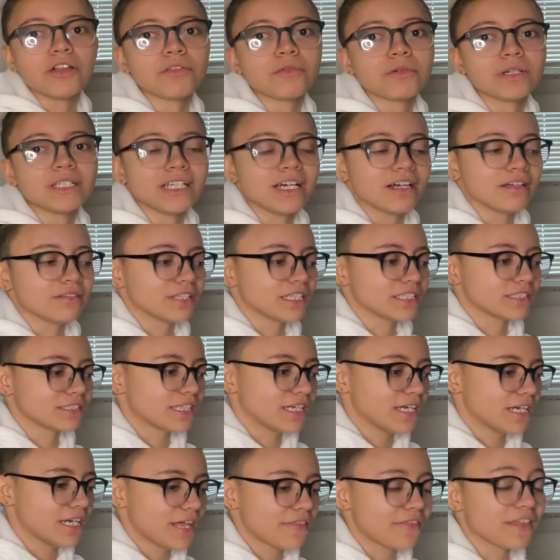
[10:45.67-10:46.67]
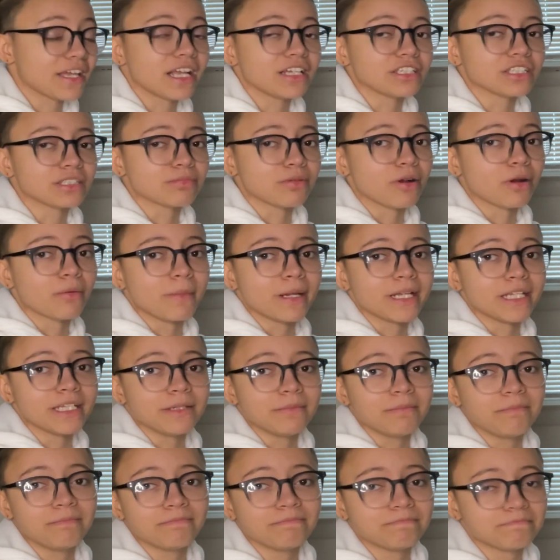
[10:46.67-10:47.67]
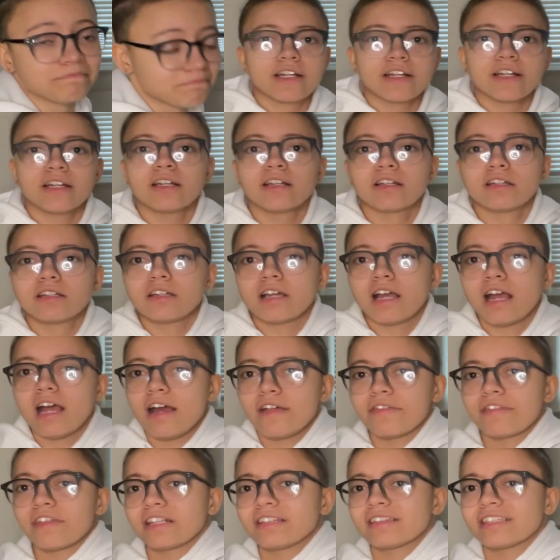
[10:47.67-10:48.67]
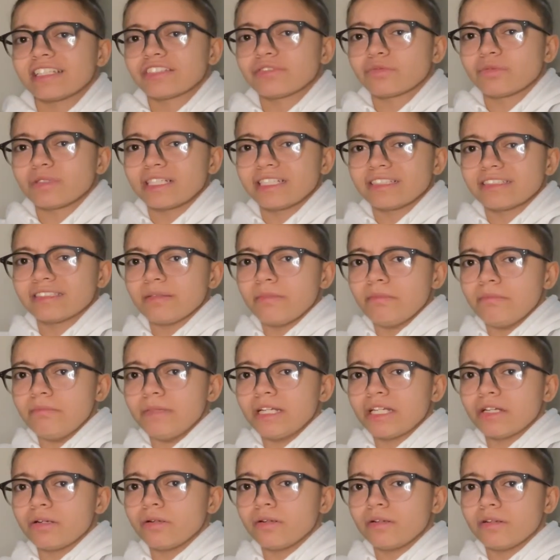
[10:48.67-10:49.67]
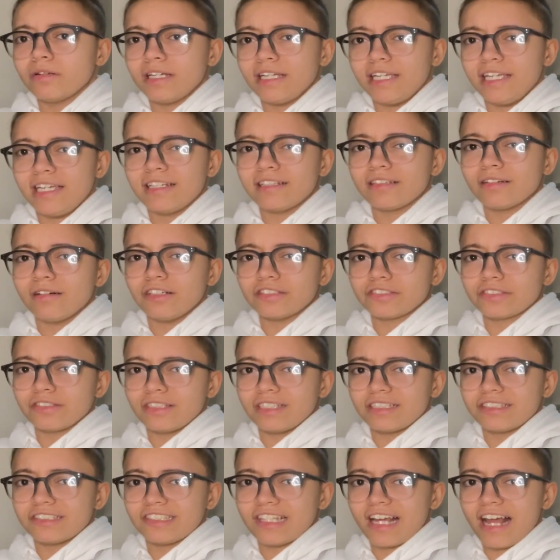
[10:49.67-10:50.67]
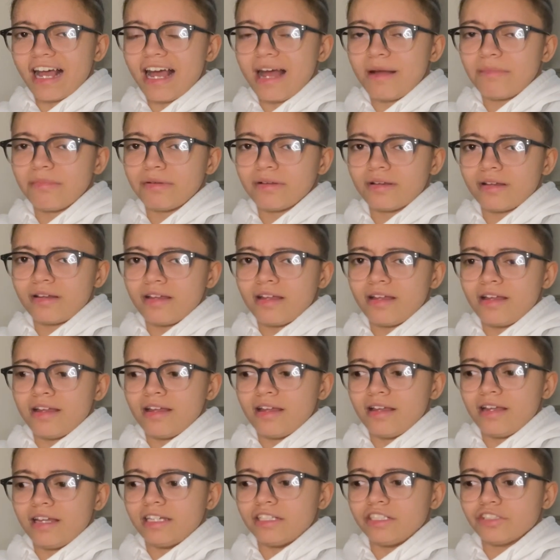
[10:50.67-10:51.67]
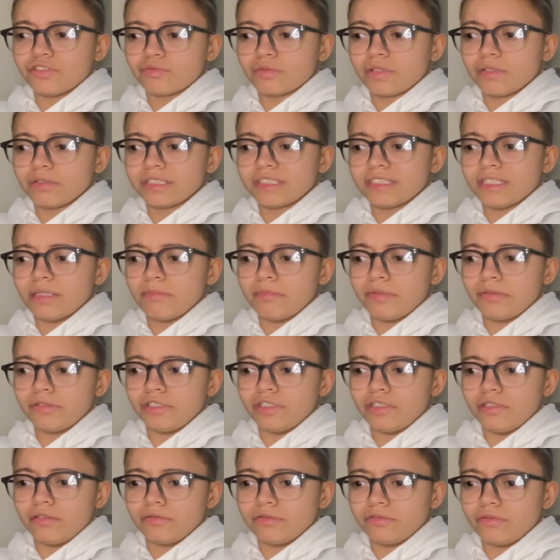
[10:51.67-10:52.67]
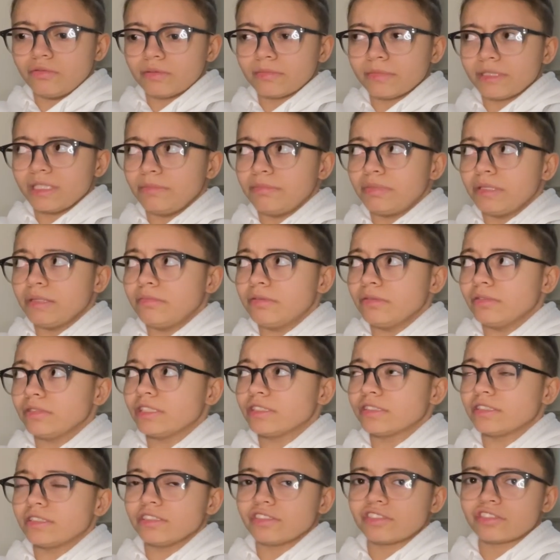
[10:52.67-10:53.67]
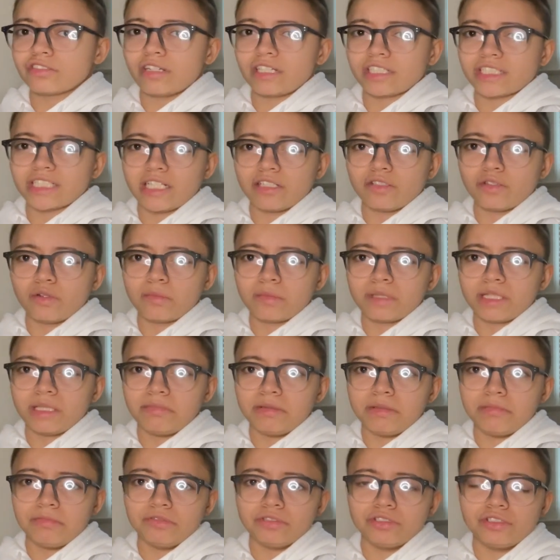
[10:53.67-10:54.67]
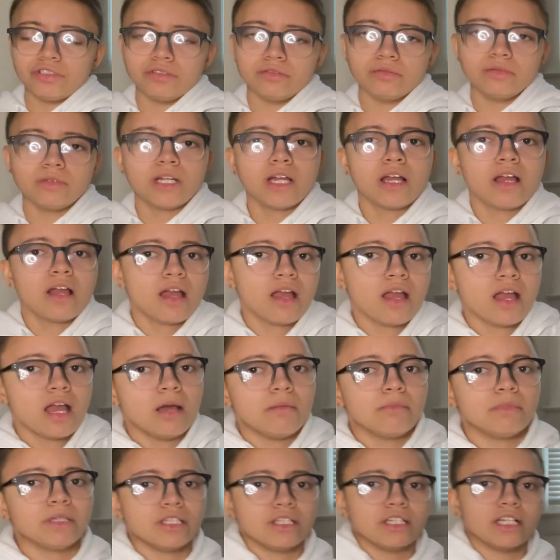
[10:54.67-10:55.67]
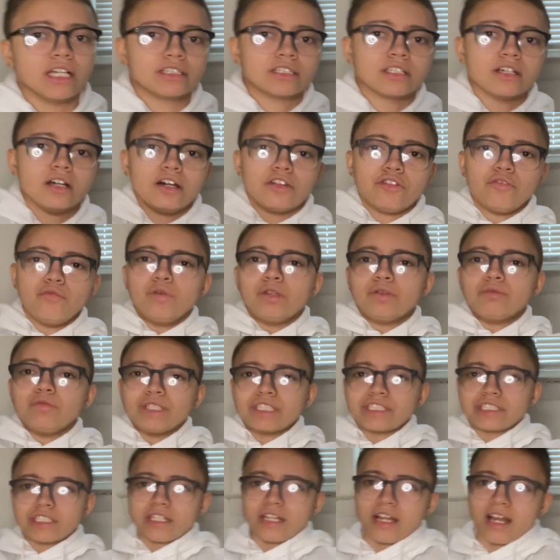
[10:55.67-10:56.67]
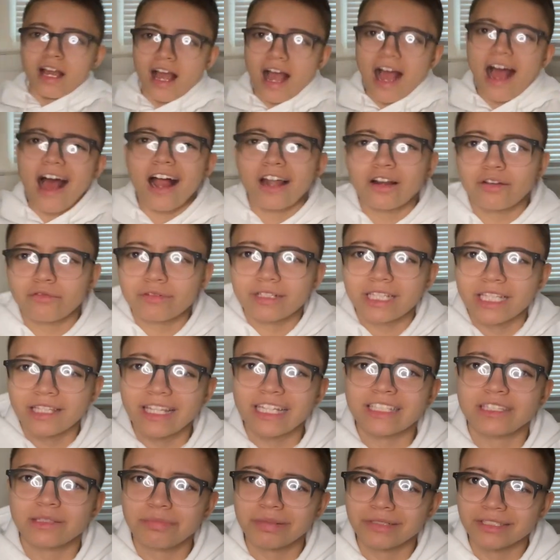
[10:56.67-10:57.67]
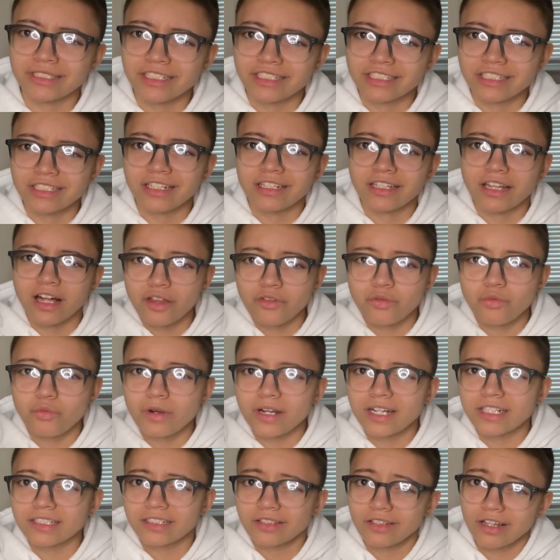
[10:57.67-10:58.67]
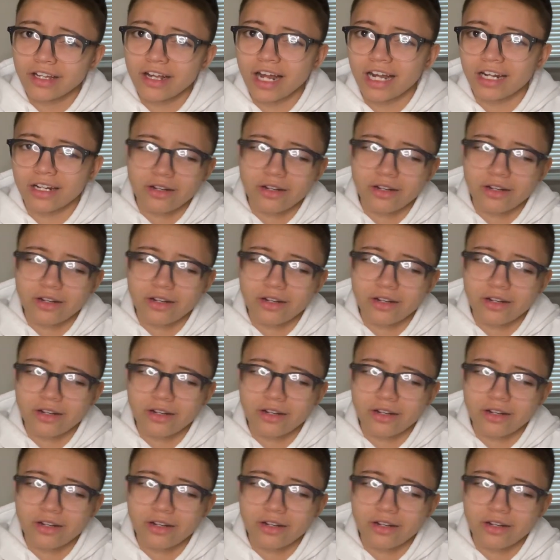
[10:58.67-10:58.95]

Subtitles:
the way down like that. I think I just broke my knee. I think this one gets the middle and also the top. And it's real simple, you know, normally people, this is the stretch that normally people do. But then you got the other one, which I don't really like the position of the other one because it look kind